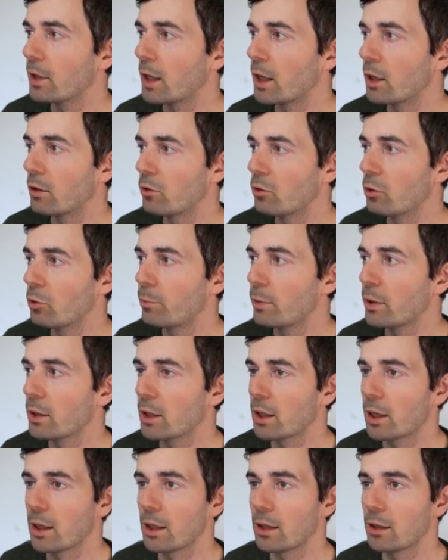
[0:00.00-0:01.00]
I'll
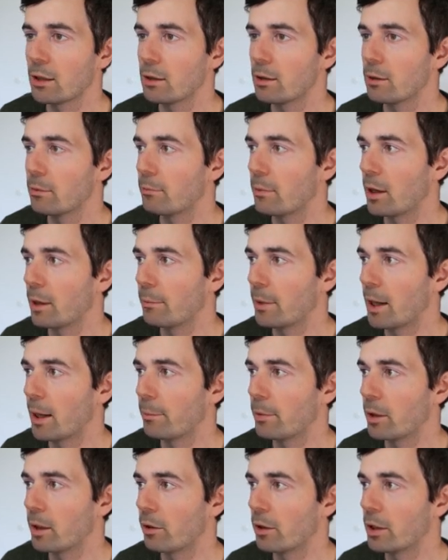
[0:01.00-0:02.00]
duplicate my
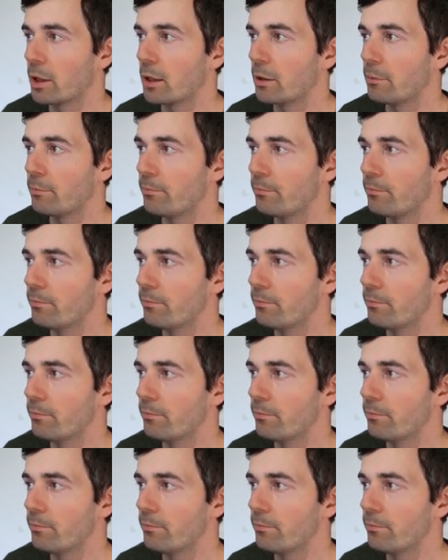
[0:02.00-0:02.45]
map area.